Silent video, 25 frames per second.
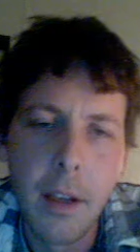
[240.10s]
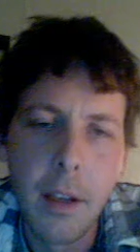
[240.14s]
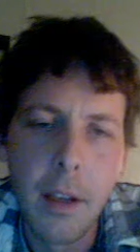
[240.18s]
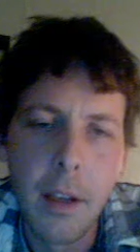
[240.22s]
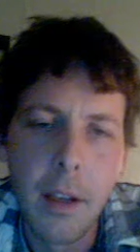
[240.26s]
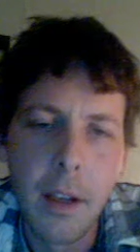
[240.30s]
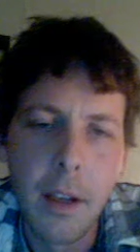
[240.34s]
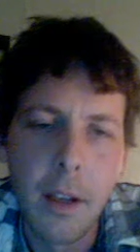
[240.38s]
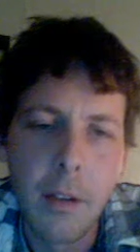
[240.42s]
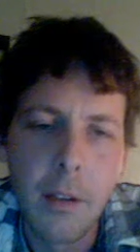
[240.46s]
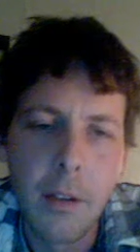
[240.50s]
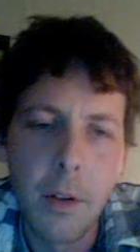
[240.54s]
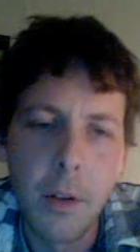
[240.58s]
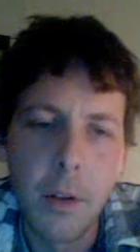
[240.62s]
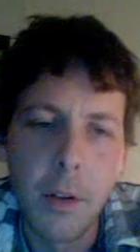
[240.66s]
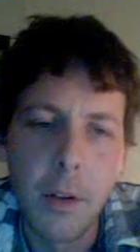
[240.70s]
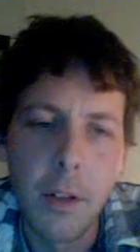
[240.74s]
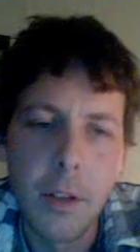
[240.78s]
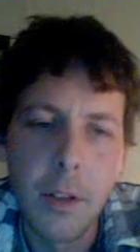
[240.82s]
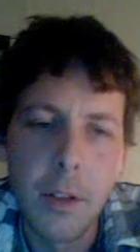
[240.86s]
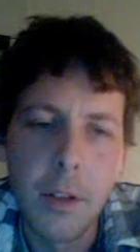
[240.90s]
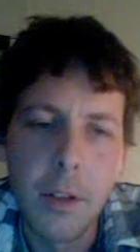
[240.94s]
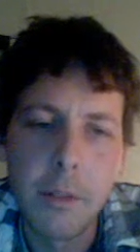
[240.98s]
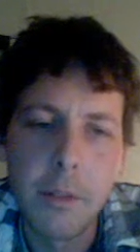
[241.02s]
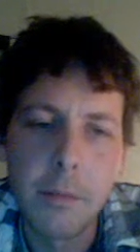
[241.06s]
of
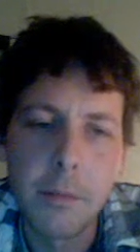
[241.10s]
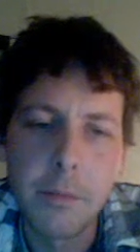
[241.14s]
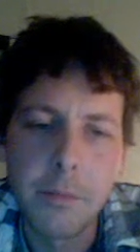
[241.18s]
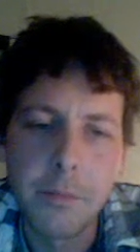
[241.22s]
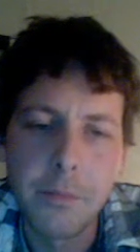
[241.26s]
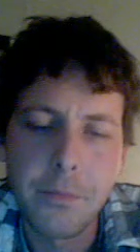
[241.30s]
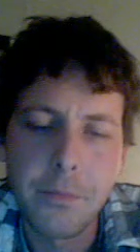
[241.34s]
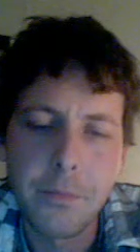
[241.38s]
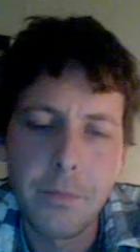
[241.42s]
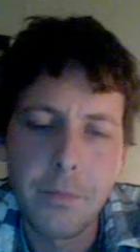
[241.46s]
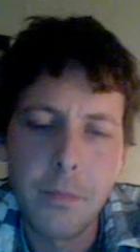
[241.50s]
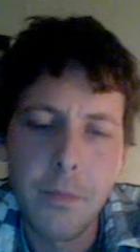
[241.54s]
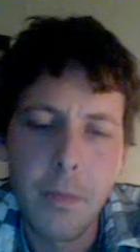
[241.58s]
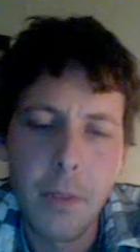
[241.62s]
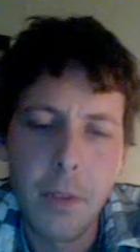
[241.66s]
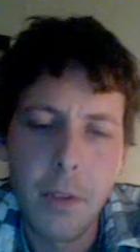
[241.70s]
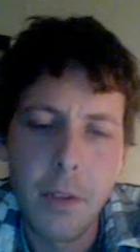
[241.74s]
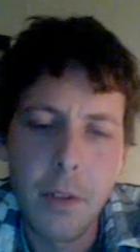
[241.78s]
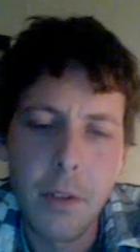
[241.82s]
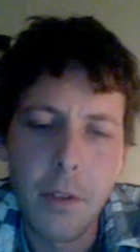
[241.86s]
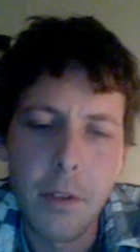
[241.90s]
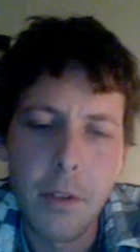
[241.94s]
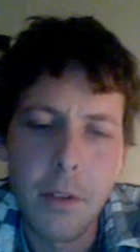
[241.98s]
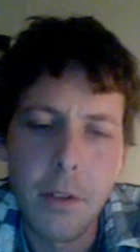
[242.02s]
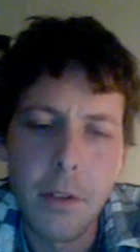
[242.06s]
course.
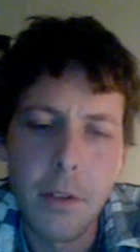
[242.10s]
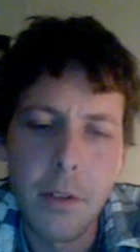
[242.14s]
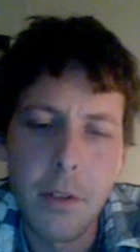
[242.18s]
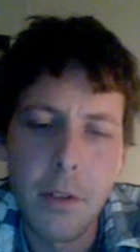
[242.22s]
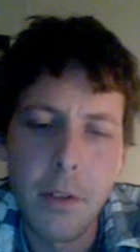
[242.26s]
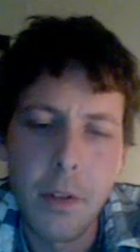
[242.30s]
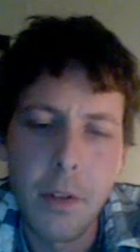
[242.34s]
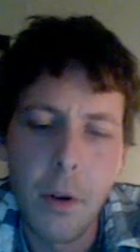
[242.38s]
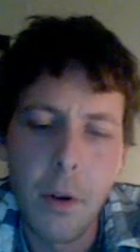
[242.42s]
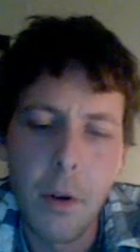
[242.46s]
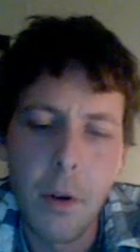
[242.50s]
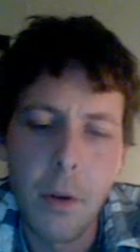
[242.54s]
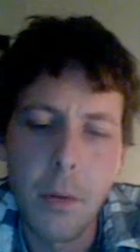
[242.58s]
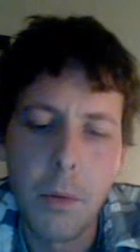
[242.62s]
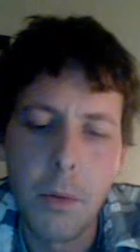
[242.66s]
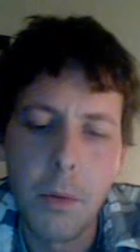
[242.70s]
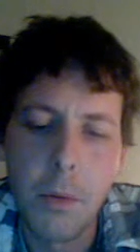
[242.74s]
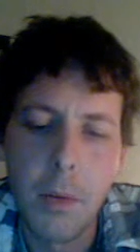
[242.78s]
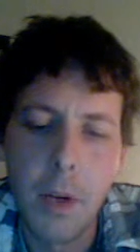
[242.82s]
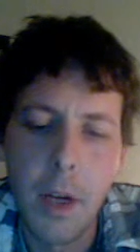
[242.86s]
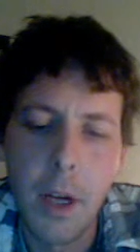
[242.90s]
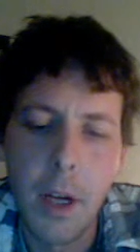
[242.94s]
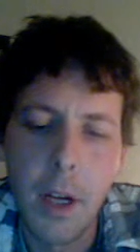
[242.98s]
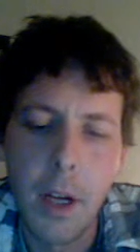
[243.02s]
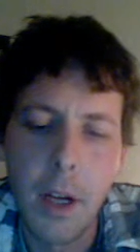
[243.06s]
So
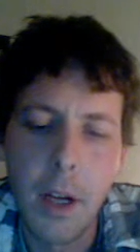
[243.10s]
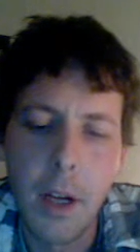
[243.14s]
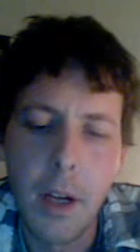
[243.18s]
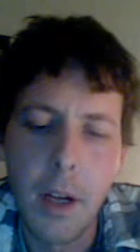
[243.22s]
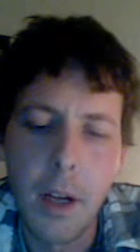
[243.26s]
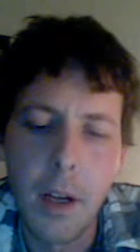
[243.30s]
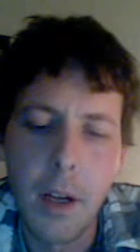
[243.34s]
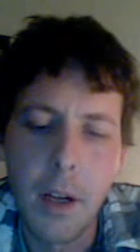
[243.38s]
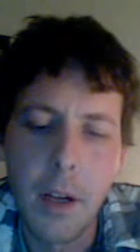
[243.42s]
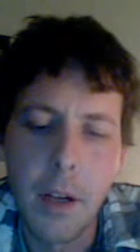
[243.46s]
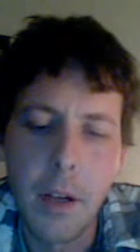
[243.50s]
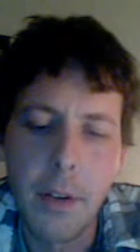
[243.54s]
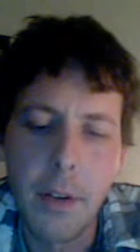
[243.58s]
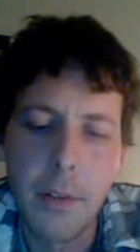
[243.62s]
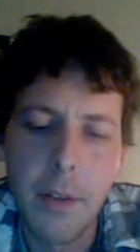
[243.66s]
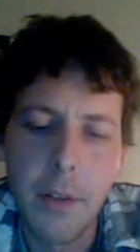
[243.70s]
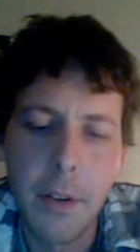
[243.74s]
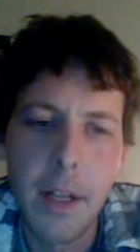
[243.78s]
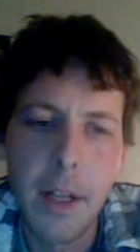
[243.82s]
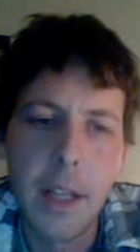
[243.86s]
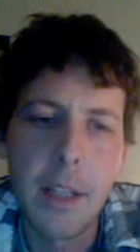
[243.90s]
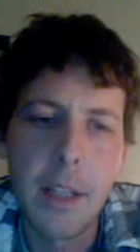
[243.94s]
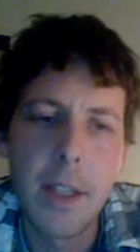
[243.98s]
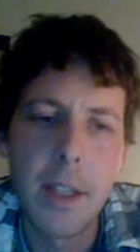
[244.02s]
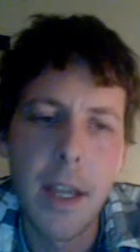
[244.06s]
a few
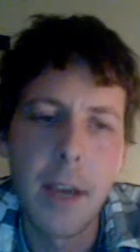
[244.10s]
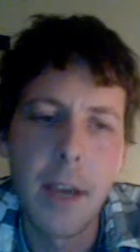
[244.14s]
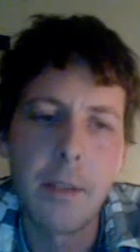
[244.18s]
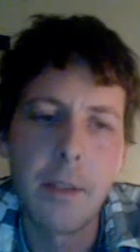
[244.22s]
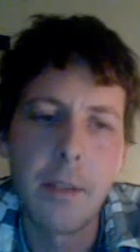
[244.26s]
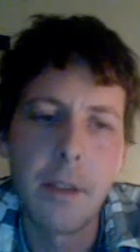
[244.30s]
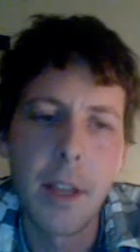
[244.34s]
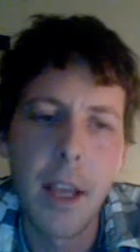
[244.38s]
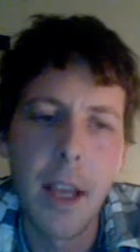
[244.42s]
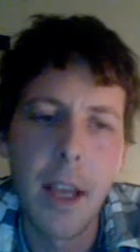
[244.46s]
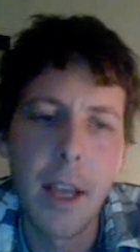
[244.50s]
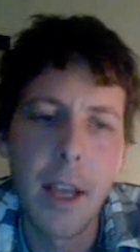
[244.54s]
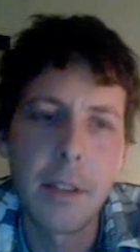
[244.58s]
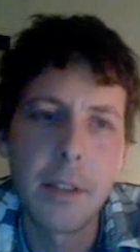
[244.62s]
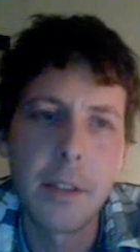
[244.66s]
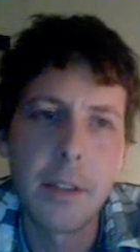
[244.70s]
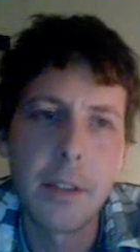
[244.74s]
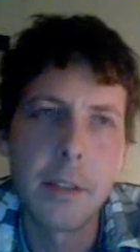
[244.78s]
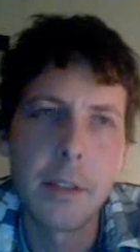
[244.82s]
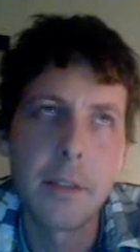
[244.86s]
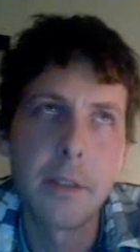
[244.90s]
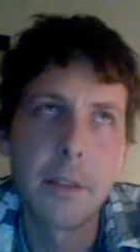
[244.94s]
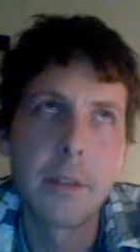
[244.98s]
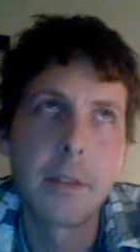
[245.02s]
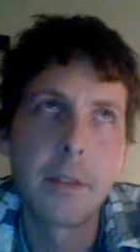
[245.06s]
days after that,
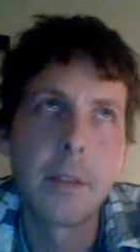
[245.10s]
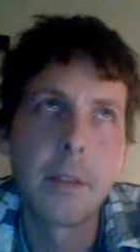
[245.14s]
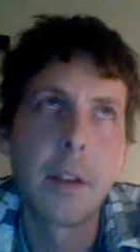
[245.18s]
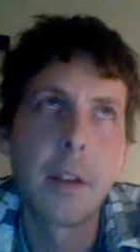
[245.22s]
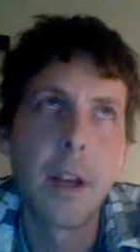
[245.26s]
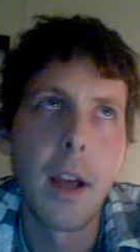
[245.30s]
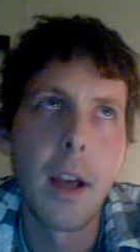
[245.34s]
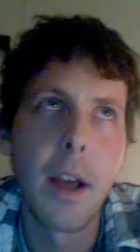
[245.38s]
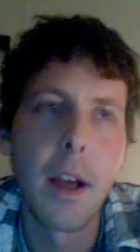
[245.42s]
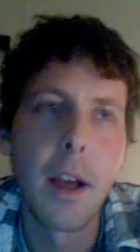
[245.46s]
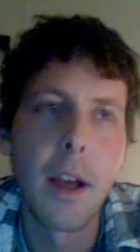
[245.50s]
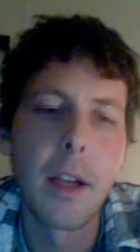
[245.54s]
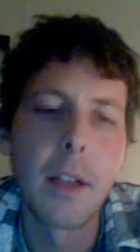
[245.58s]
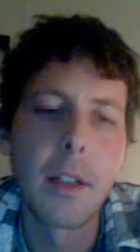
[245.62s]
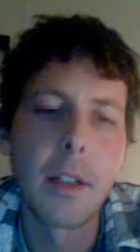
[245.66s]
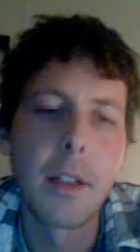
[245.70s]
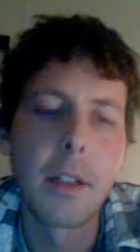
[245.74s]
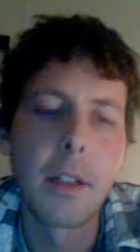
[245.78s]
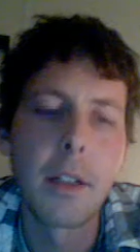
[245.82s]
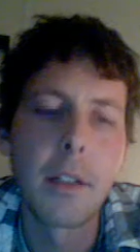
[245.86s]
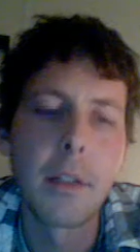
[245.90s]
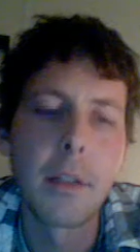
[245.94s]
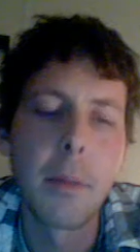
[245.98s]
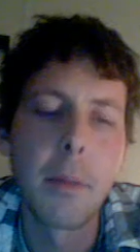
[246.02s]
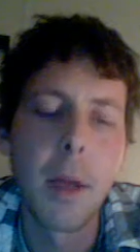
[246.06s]

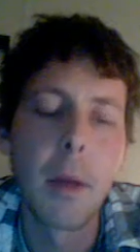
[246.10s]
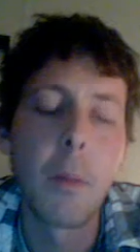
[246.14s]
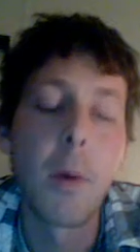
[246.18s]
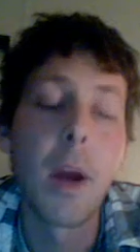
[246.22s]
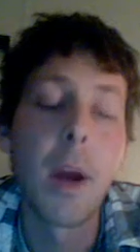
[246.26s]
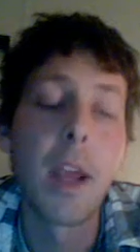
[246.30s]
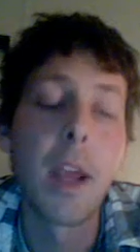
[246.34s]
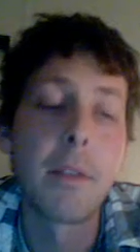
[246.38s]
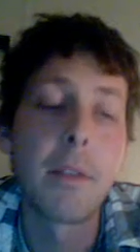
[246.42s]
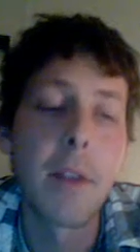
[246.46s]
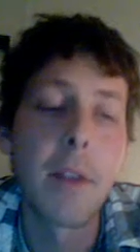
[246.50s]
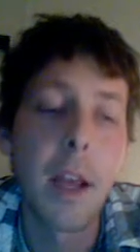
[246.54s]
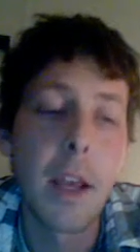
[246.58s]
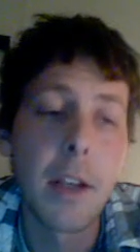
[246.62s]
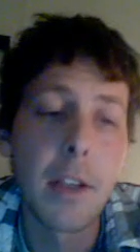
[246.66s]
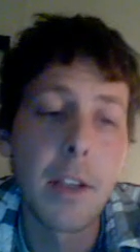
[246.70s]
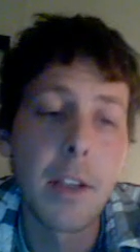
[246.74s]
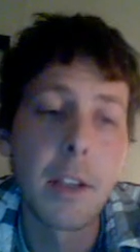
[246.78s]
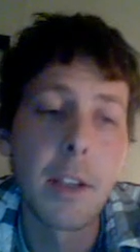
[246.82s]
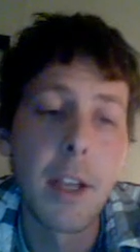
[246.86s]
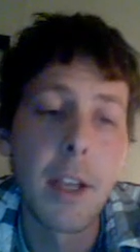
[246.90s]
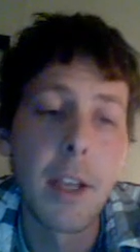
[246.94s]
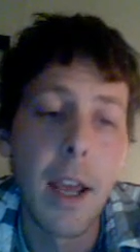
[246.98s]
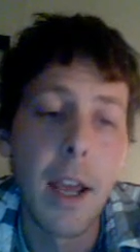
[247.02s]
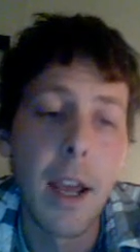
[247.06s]
my wife
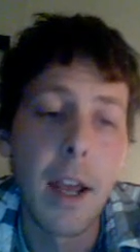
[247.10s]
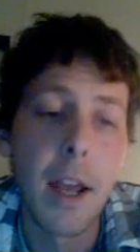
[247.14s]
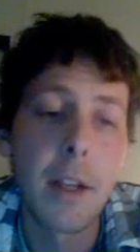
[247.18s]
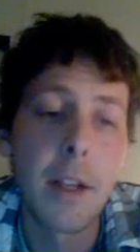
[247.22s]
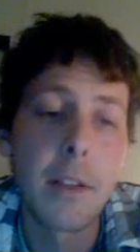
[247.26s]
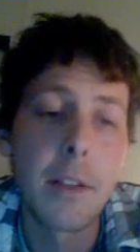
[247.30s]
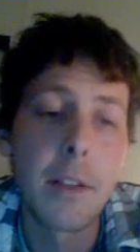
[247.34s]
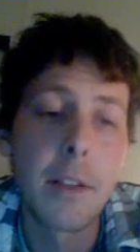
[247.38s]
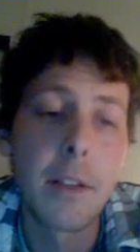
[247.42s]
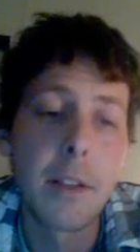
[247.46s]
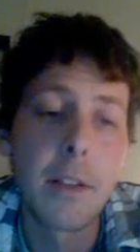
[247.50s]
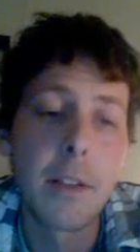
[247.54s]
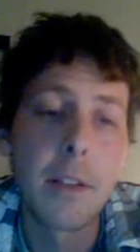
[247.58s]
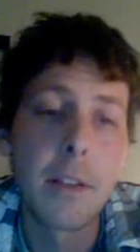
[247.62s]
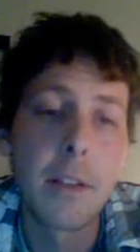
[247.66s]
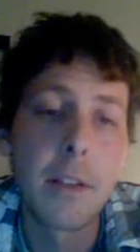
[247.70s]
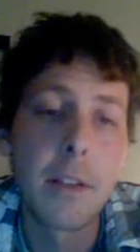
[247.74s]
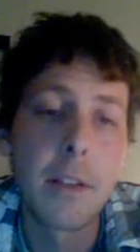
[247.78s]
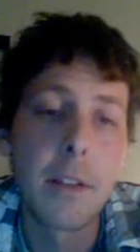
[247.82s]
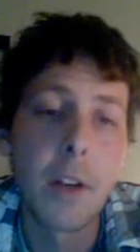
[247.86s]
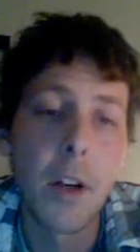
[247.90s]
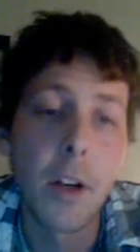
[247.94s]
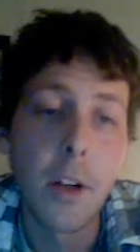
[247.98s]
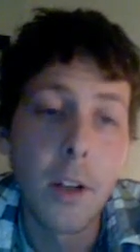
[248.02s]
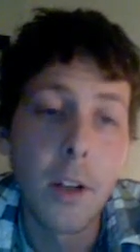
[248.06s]
actually
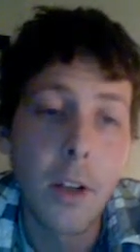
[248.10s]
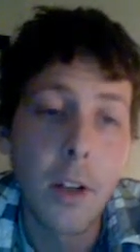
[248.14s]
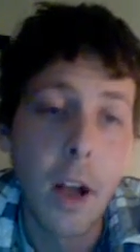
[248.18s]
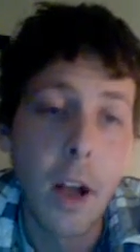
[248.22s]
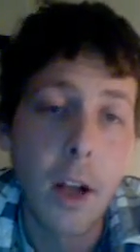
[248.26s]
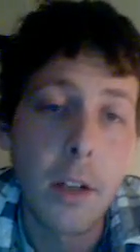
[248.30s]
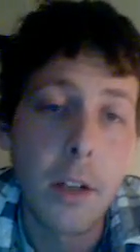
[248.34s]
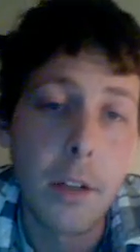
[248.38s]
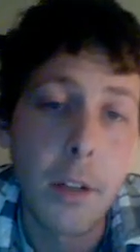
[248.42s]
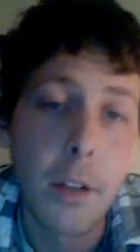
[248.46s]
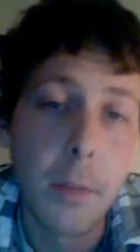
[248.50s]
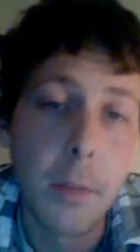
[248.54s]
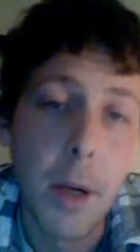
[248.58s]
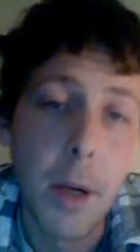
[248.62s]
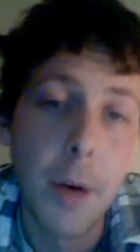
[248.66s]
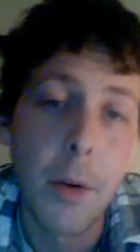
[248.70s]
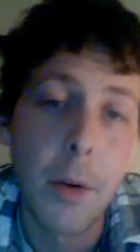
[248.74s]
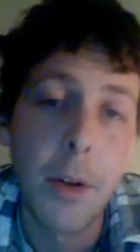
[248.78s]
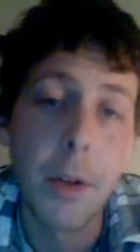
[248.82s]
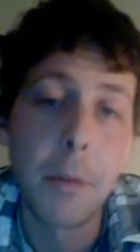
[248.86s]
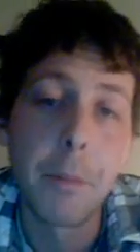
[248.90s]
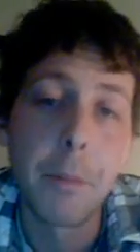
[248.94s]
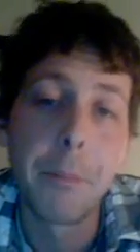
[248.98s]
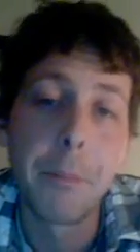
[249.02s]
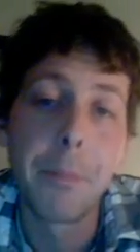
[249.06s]
asked her doctor
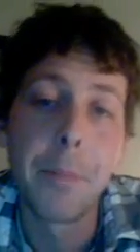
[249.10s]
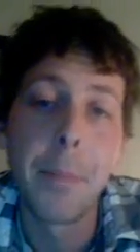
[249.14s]
about it,